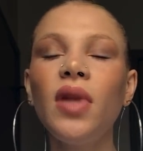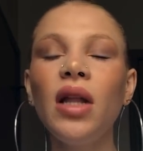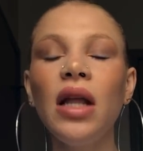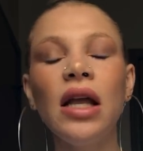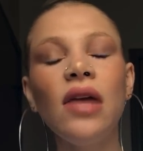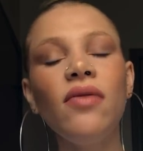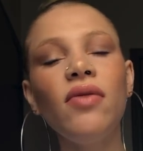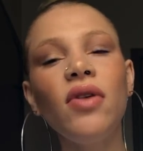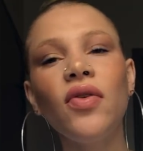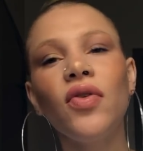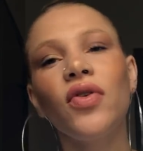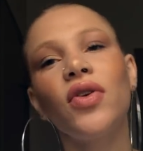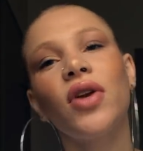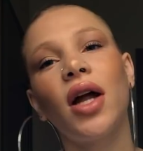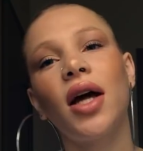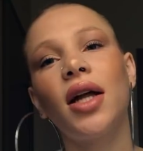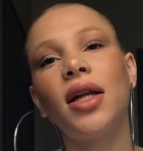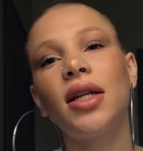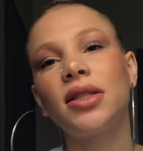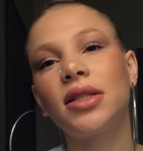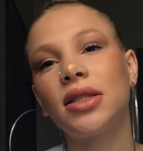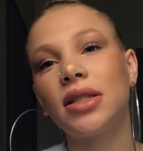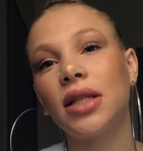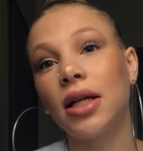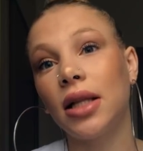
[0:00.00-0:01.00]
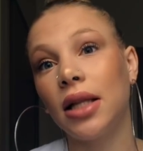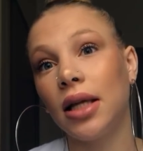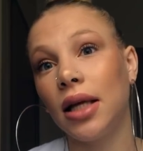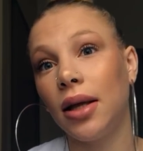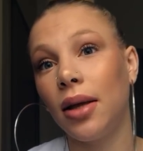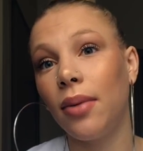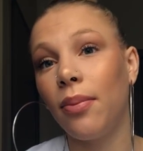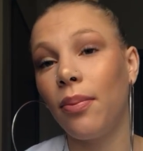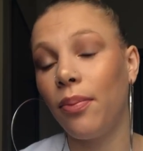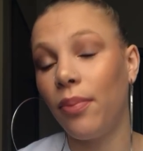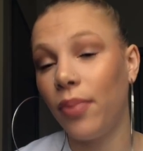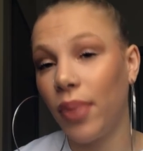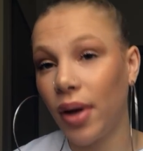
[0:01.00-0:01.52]
even if you're not
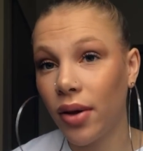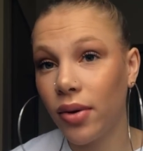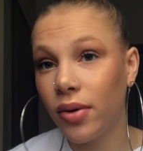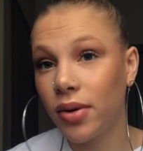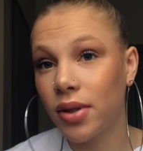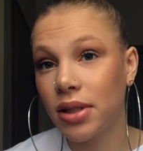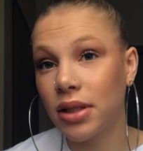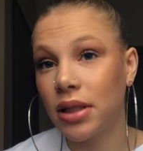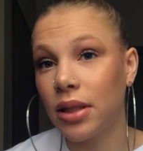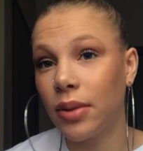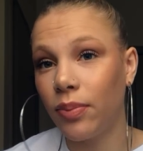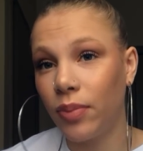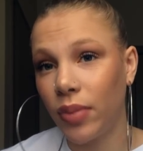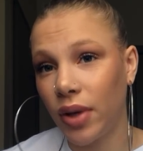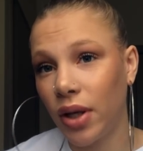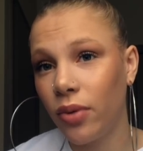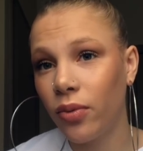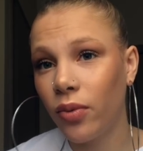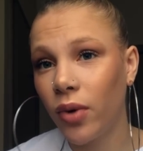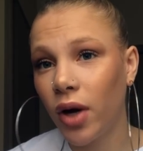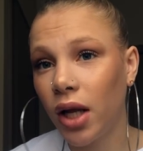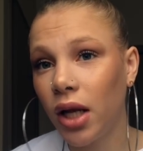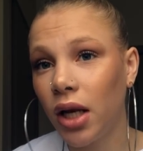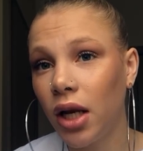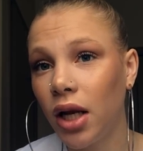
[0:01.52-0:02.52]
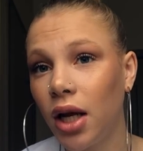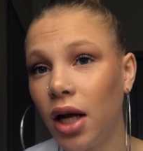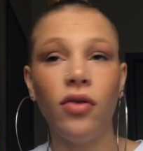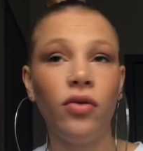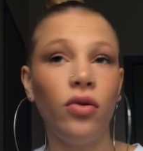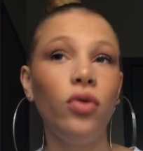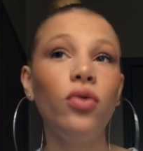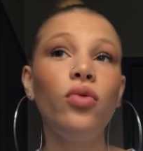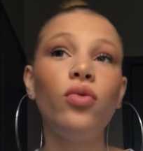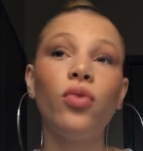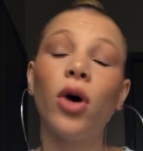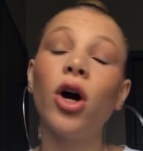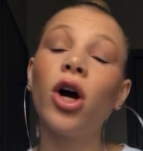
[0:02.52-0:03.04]
necessarily built to be one, if
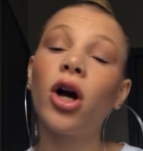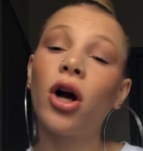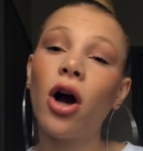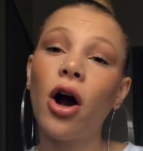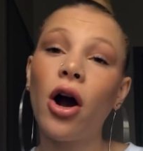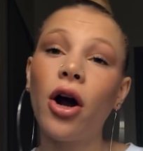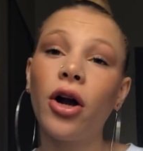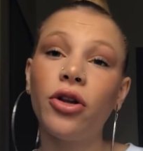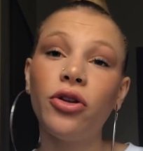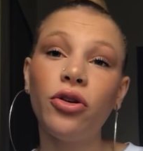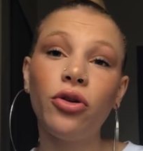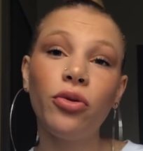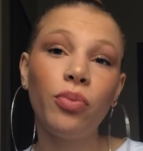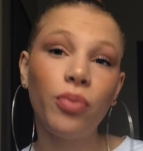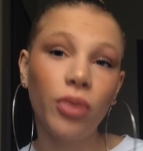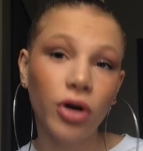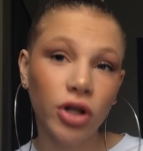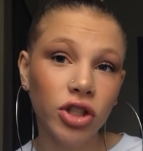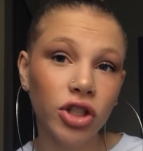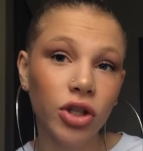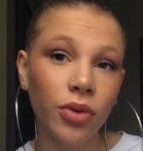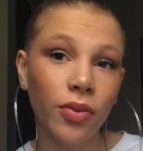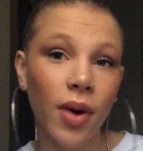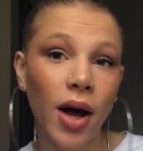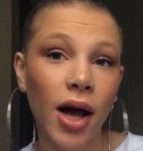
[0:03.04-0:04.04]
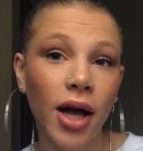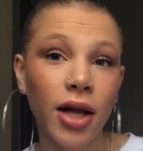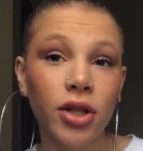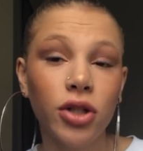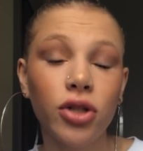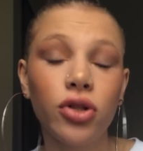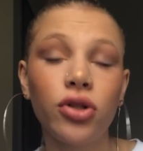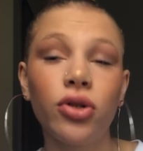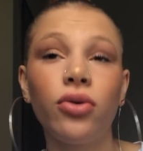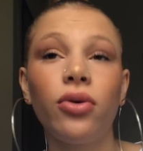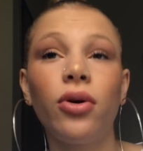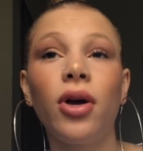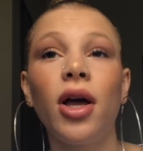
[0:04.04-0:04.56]
you work hard and you put your mind
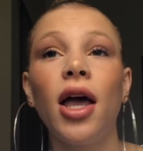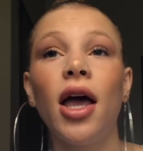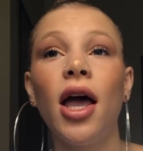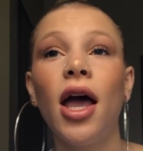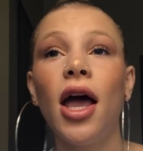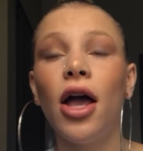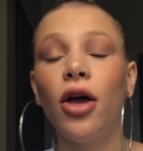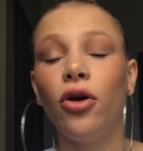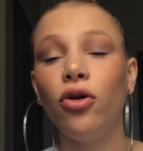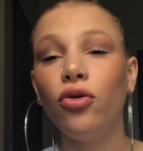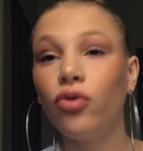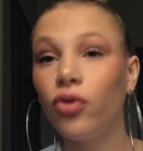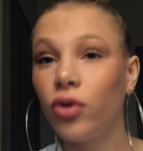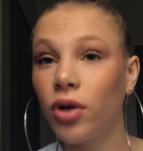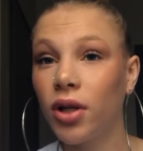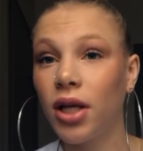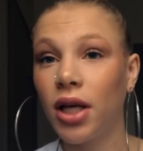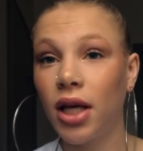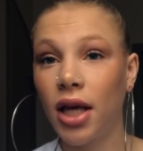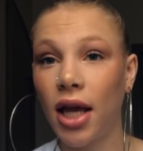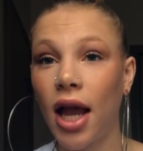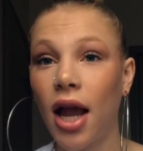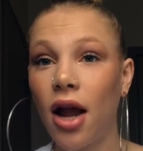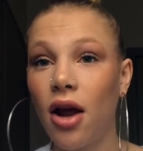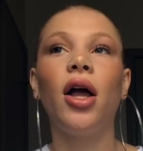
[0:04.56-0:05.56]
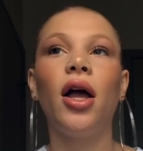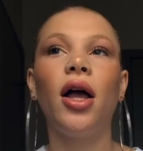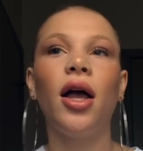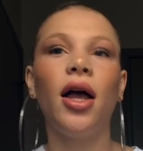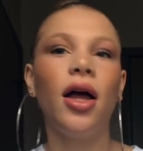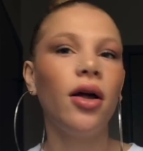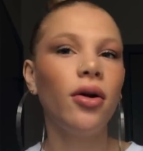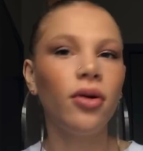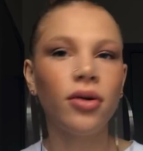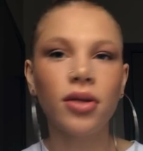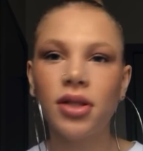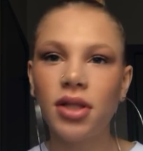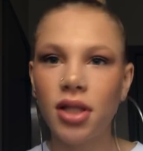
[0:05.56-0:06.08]
to it, you really care,
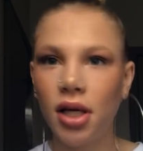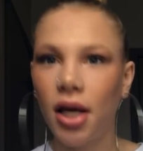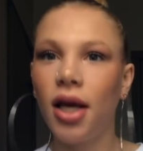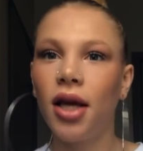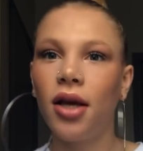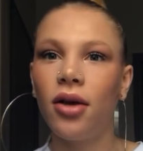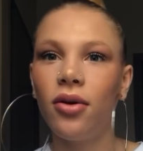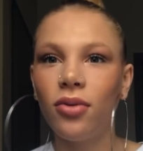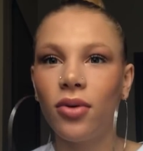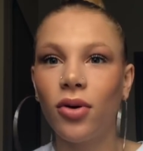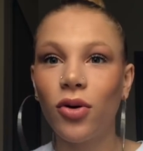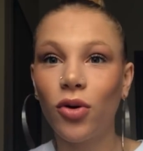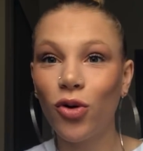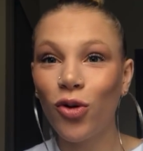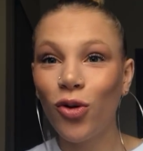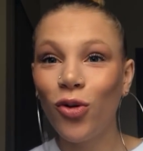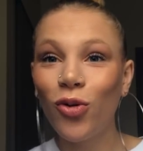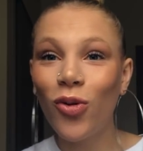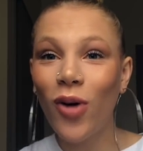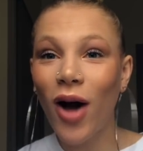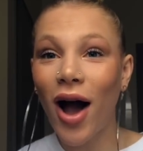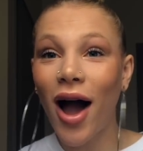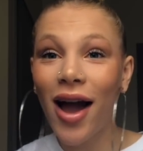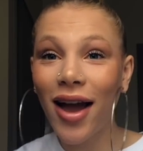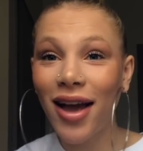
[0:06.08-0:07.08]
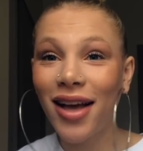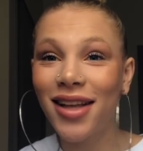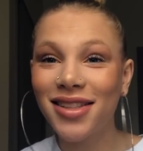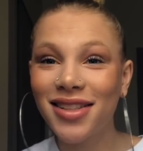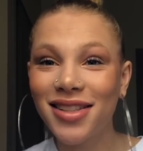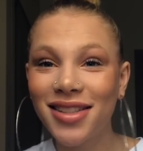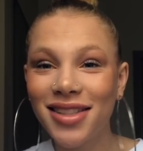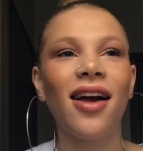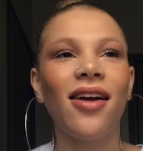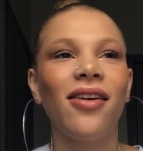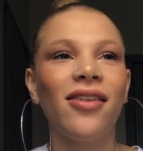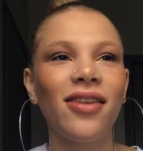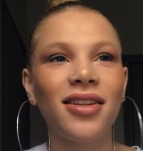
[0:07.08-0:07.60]
it'll take you to new
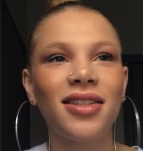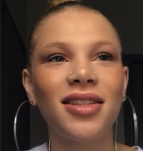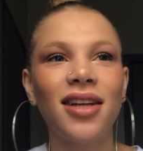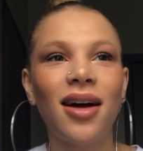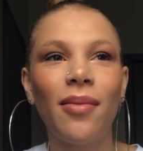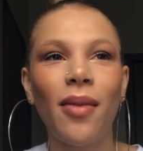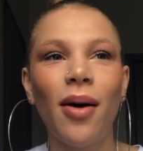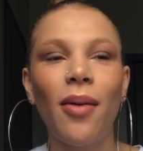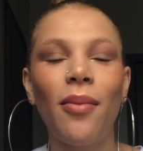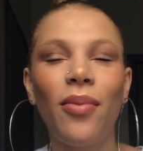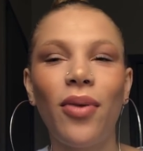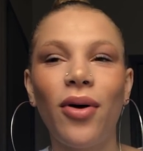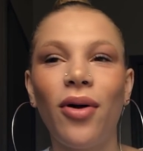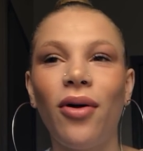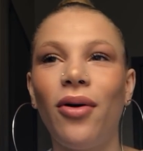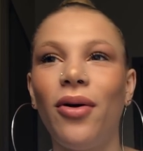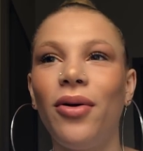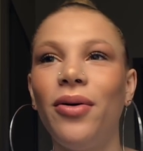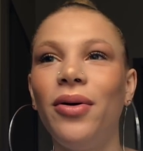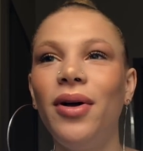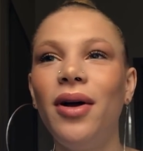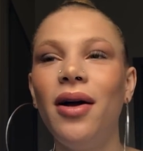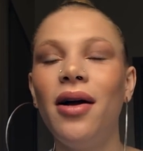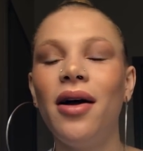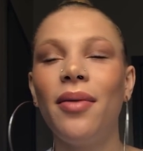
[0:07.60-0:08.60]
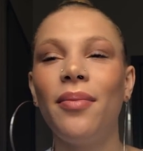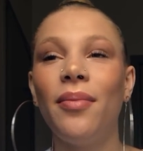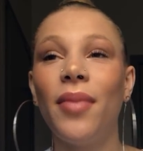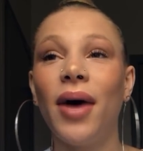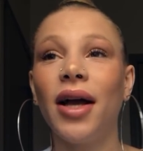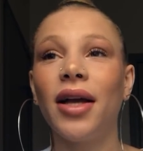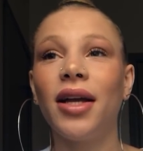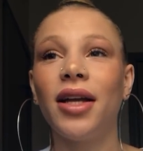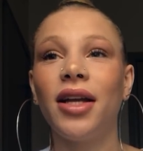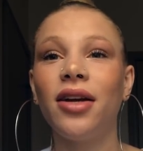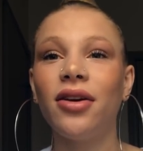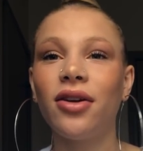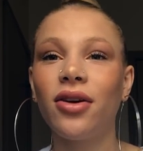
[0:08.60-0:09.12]
heights. Every time I put on
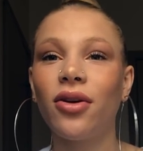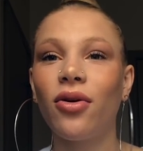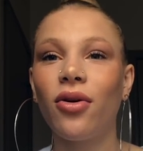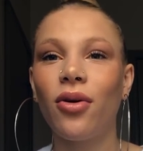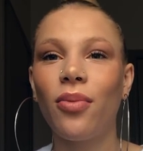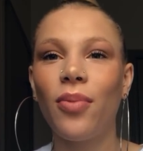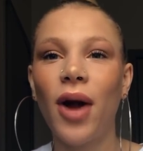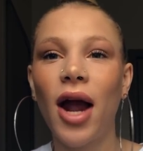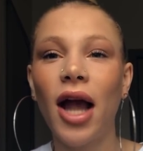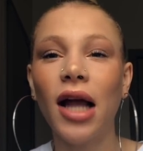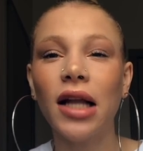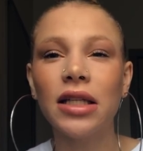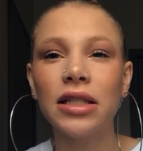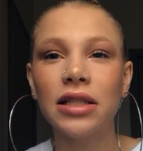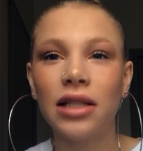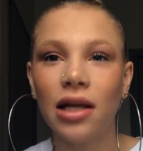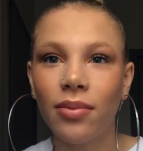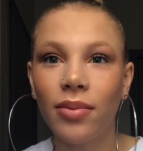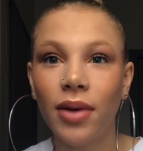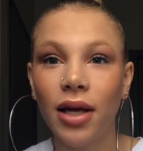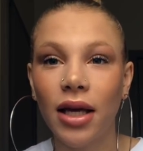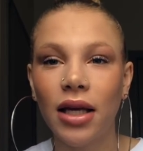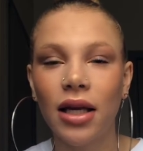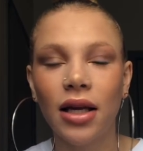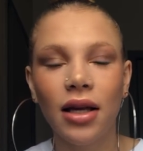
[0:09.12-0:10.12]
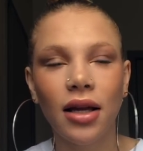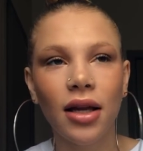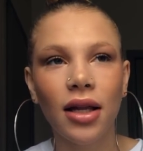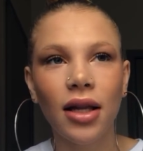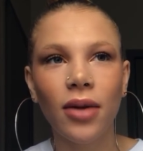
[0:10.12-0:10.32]
my gear to go to practice, I'm like,